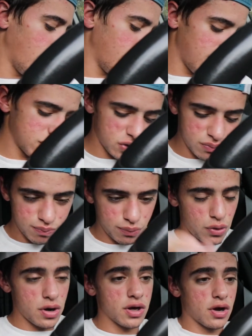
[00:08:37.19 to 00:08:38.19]
I'm actually
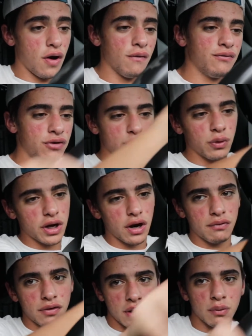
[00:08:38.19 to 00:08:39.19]
pretty comfy, way
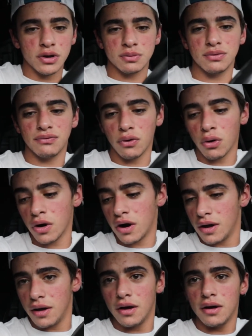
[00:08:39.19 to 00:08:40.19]
comfier than I was before.
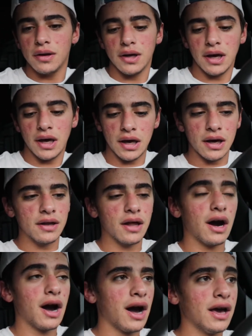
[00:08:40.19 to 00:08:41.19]
And
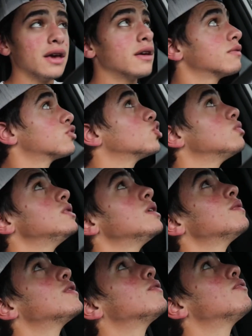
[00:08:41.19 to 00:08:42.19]
I should be
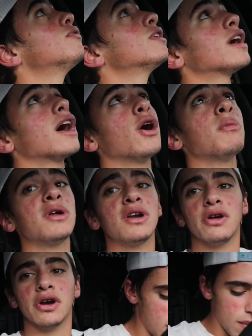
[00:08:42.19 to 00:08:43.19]
able to fit a helmet in
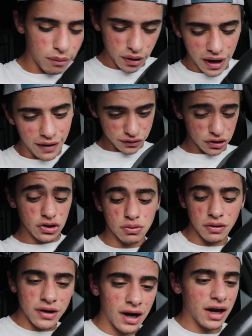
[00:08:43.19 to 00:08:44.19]
here. But yeah, the seat's
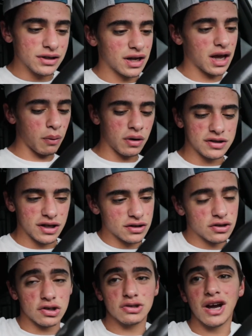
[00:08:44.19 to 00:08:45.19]
really nice. I can't wait to take it
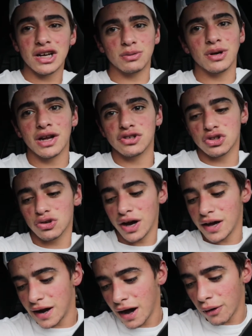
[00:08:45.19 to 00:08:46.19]
to the track so we can actually try
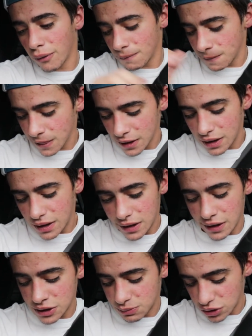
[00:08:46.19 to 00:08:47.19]
it out.
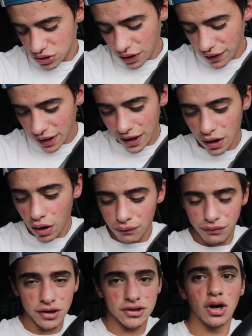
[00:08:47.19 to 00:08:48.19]
Especially now that I got it all
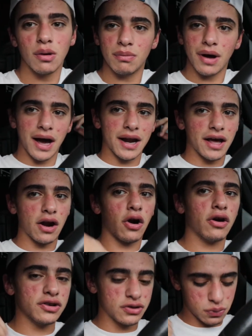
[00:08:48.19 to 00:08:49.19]
fixed up. I gotta get a
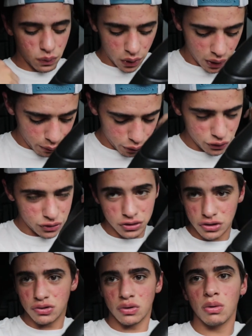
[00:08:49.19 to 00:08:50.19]
harness as well. I'm using
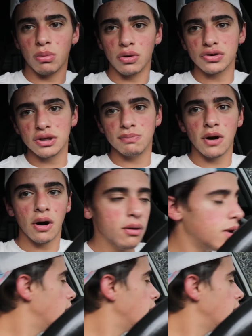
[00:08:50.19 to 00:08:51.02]
just a normal seatbelt.